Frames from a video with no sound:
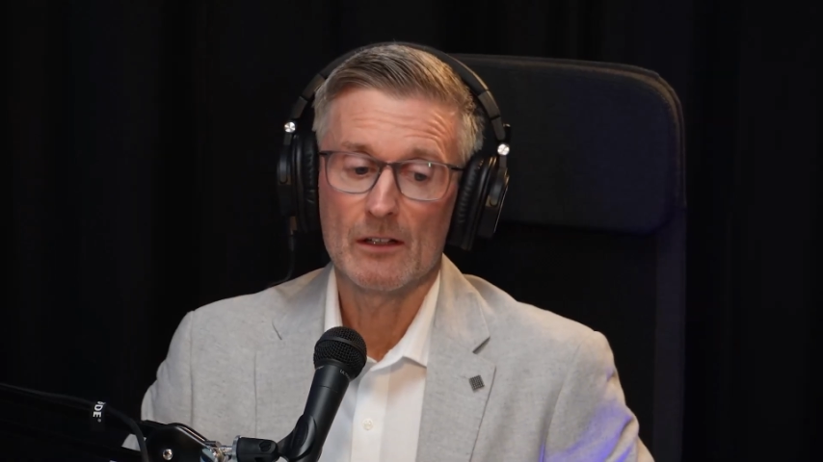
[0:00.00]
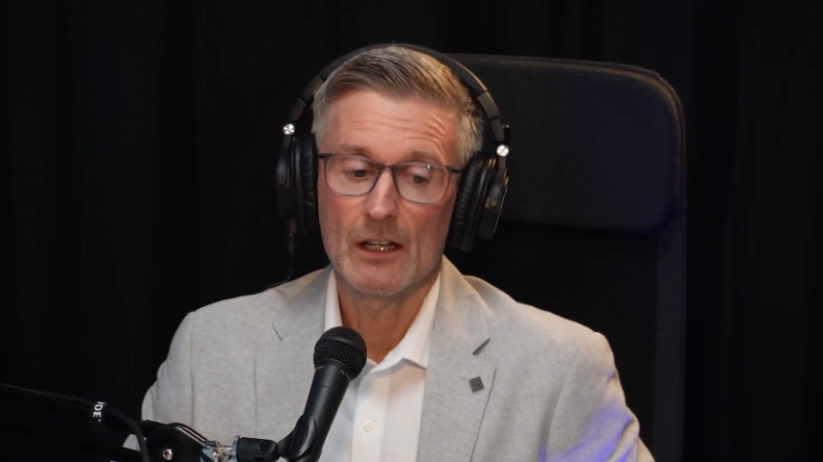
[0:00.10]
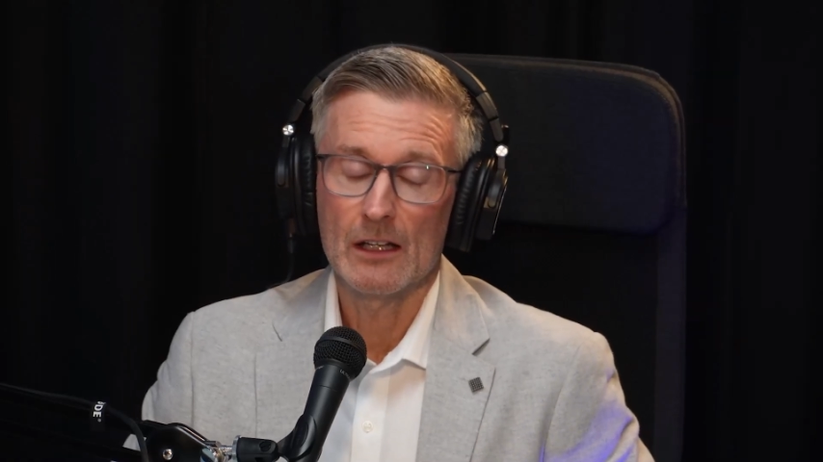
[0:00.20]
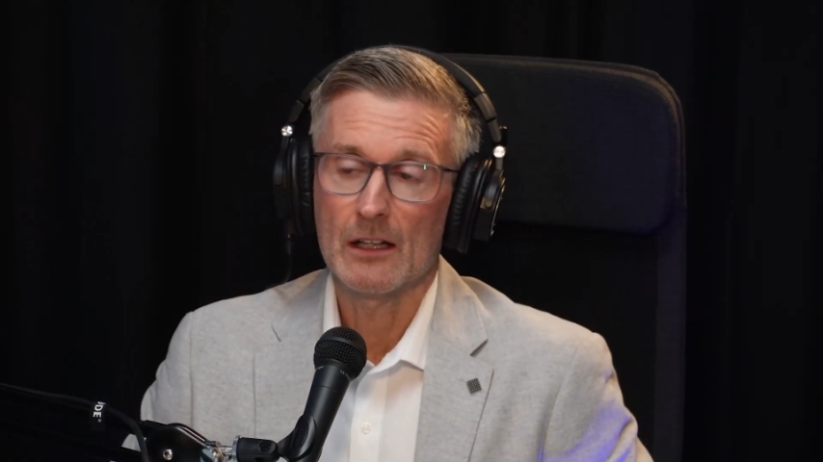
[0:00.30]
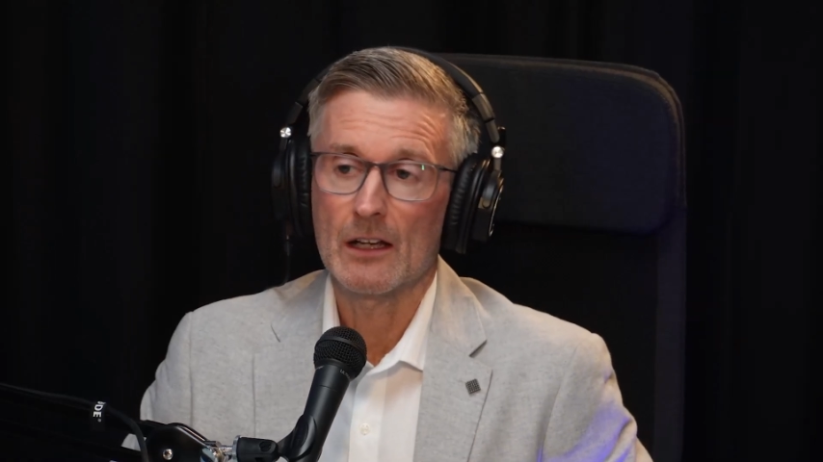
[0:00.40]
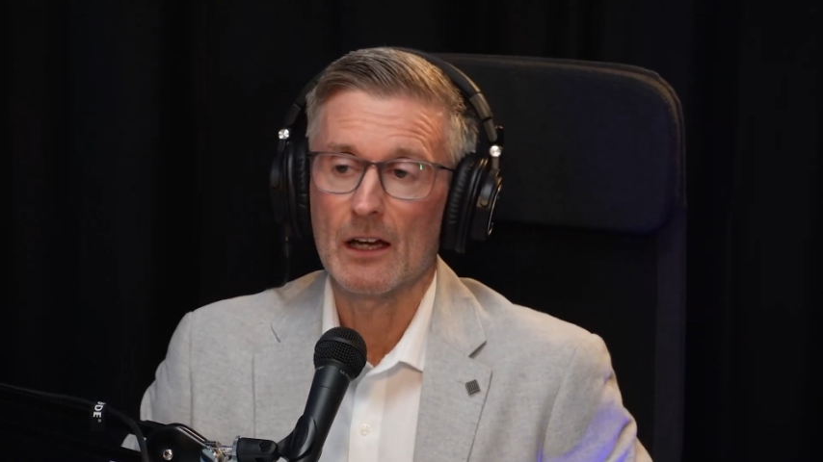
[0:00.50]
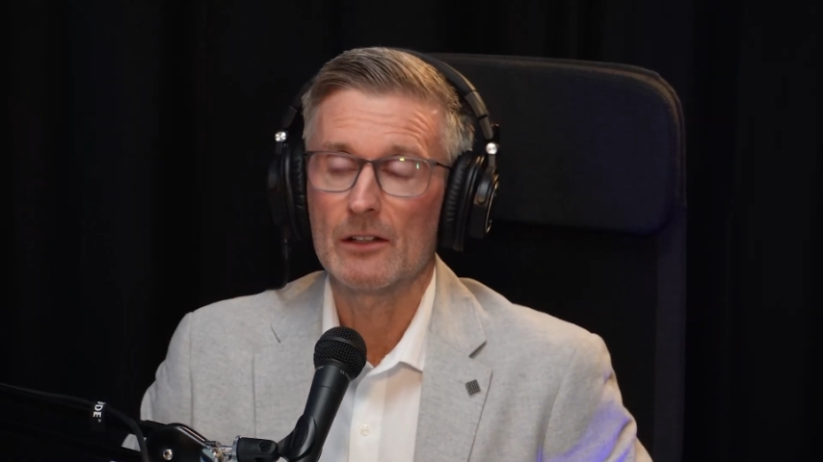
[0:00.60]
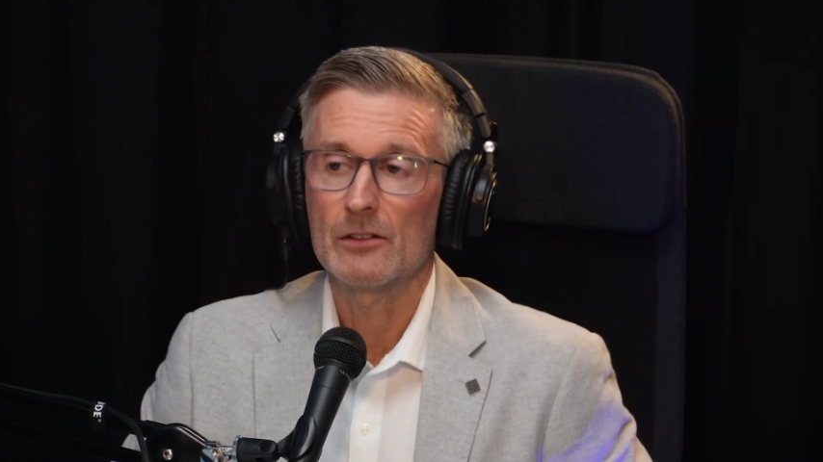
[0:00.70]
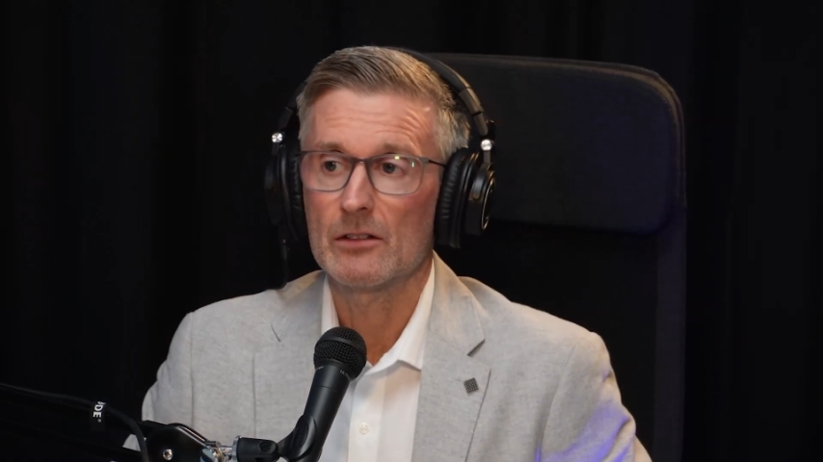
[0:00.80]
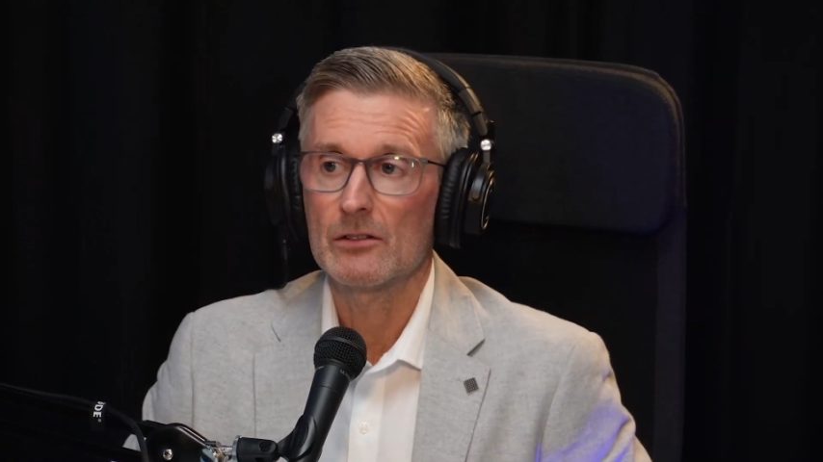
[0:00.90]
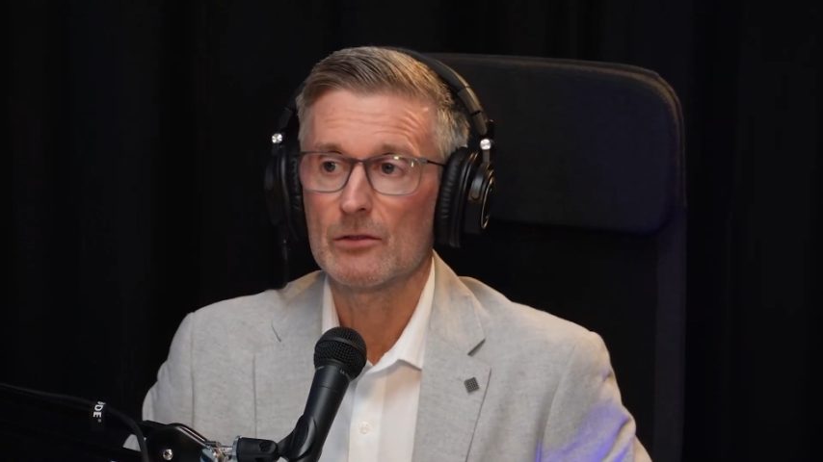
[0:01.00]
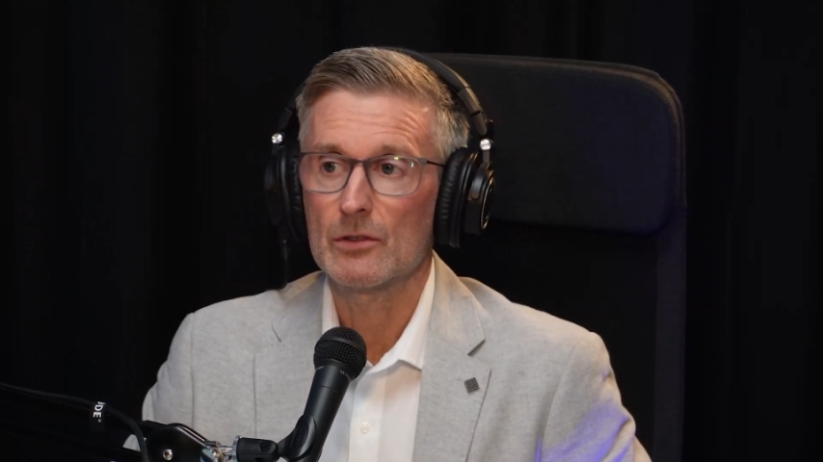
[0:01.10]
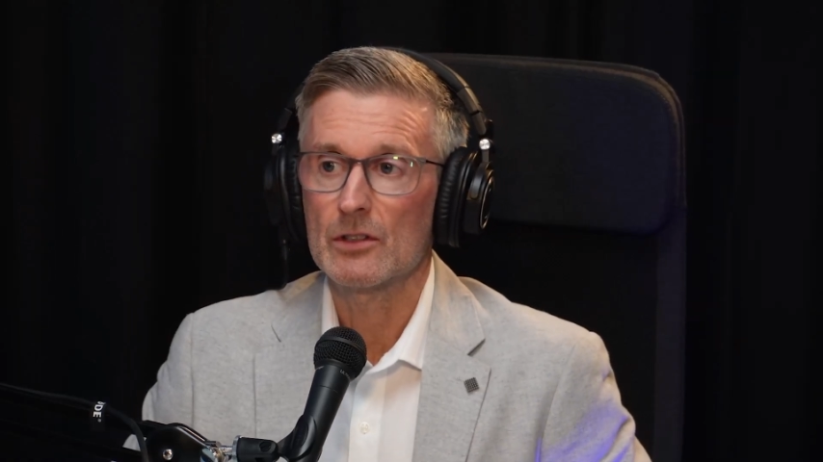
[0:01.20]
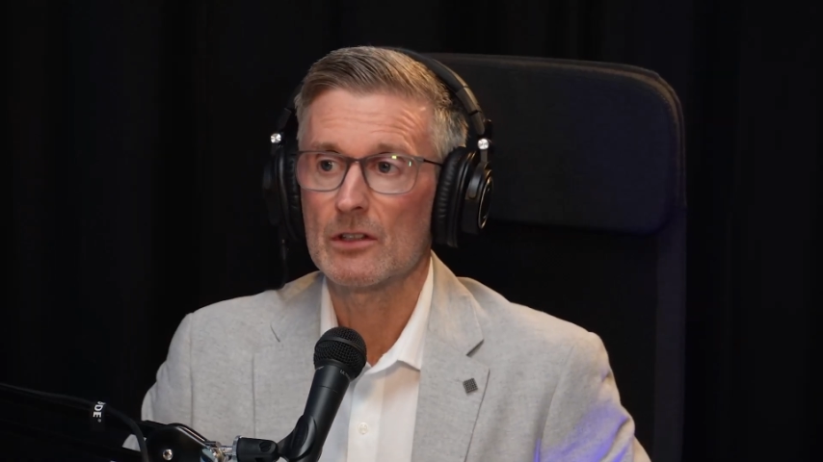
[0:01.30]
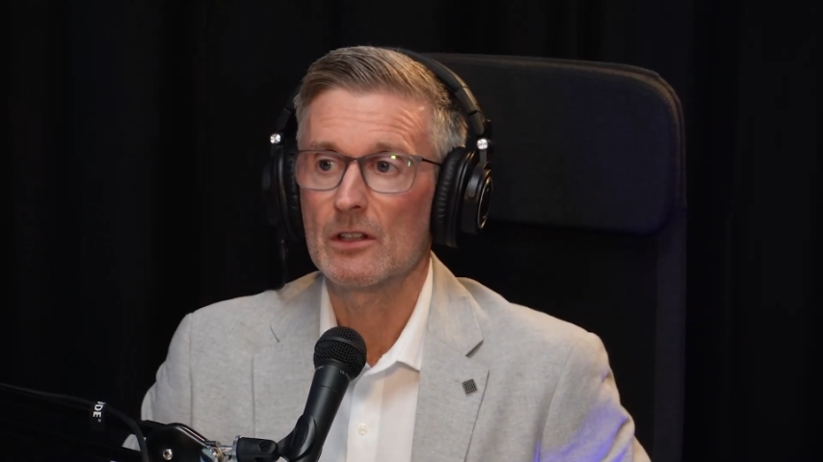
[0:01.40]
indicators that you'll
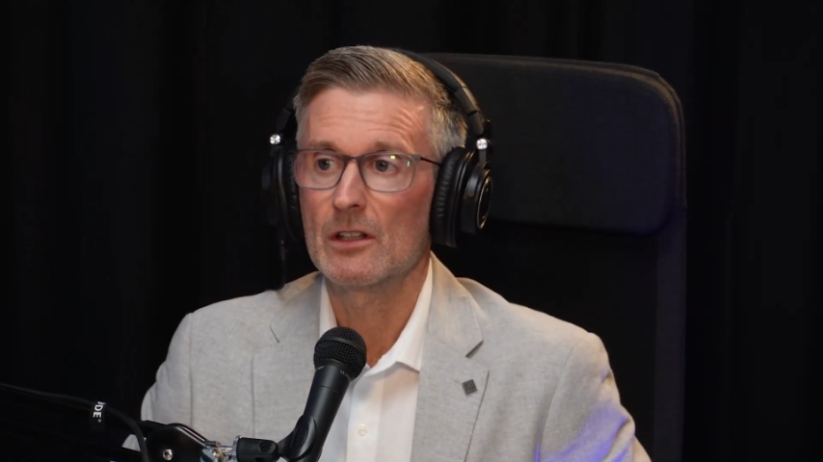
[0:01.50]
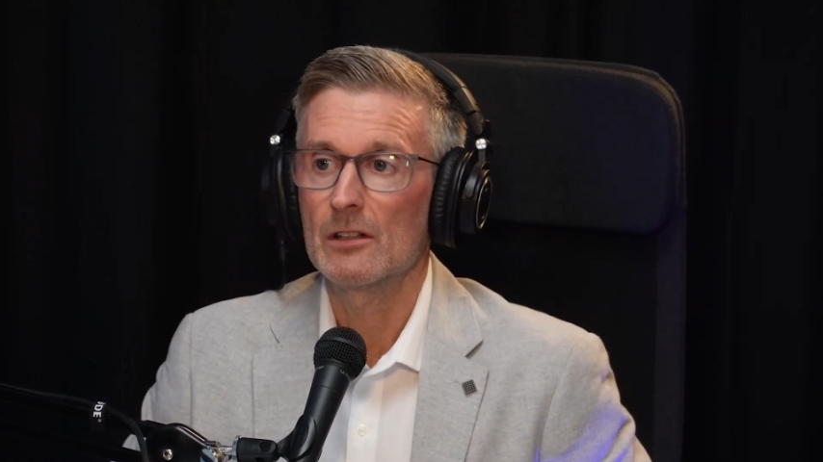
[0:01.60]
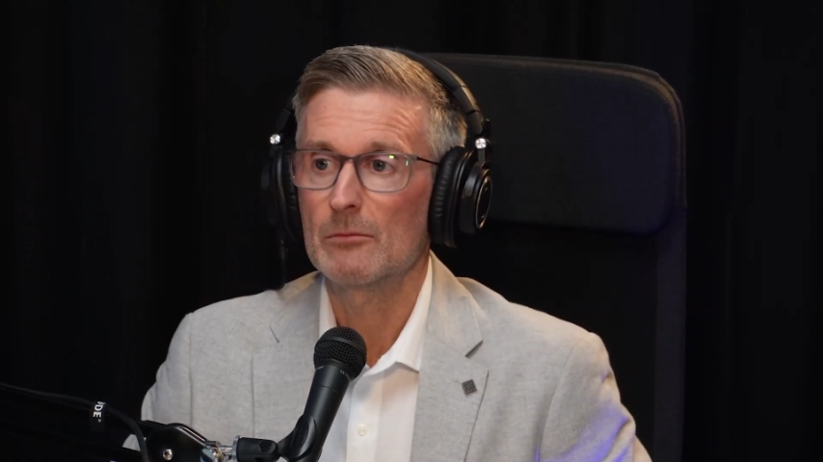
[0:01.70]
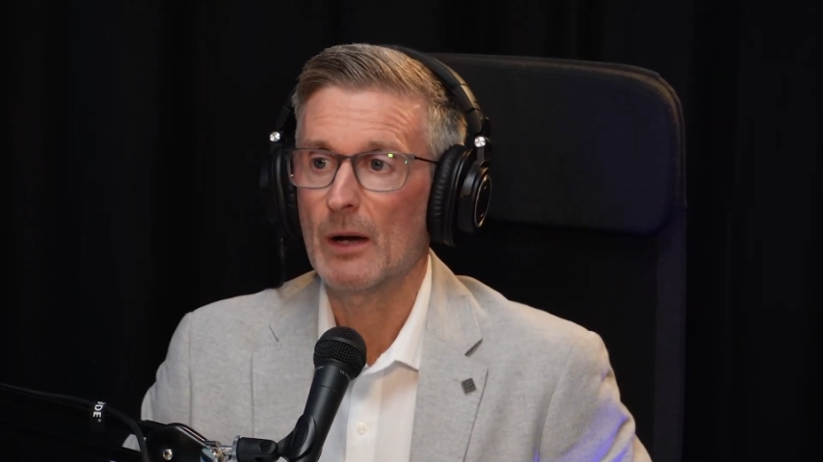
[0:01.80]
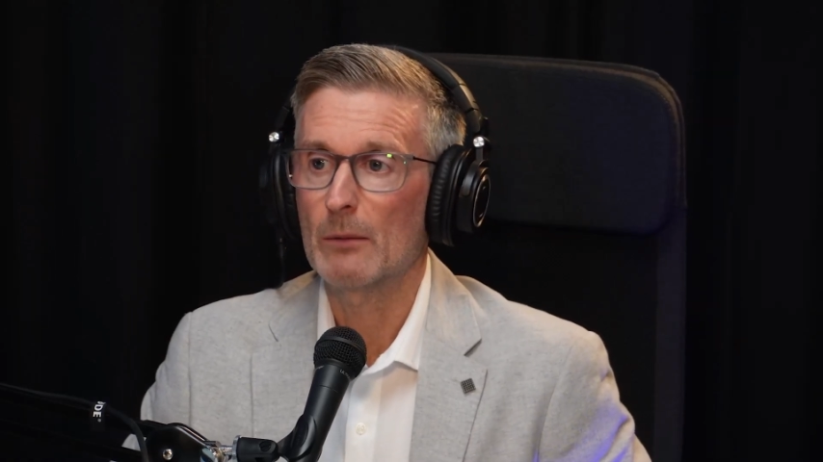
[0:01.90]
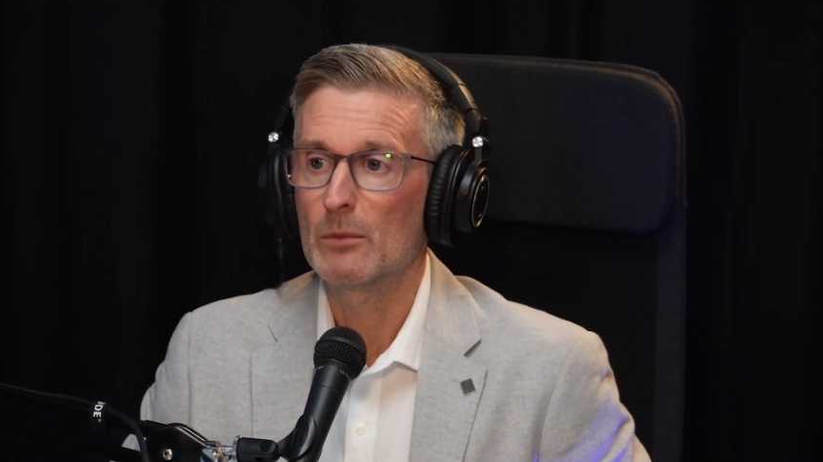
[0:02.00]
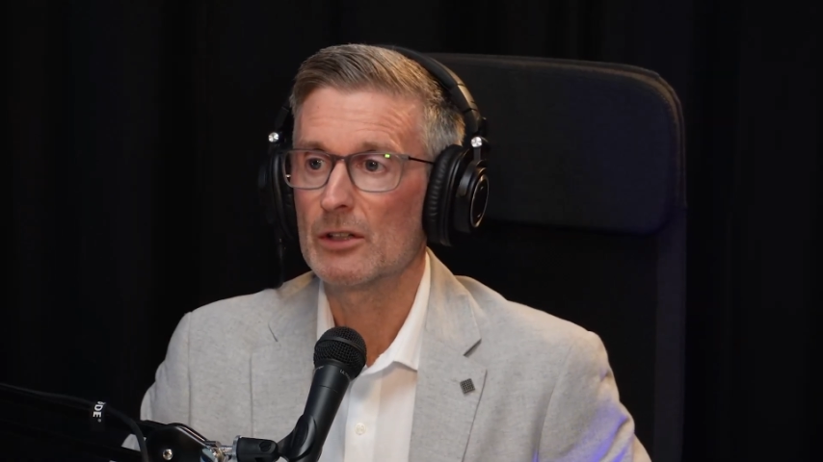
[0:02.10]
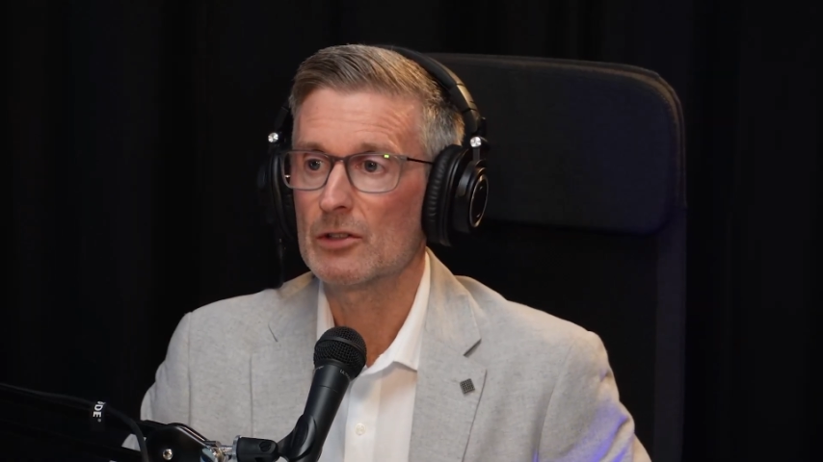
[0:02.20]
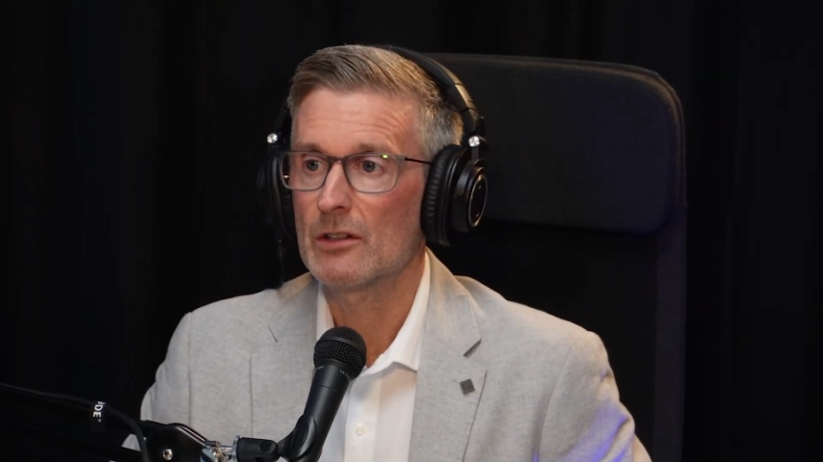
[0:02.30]
see published,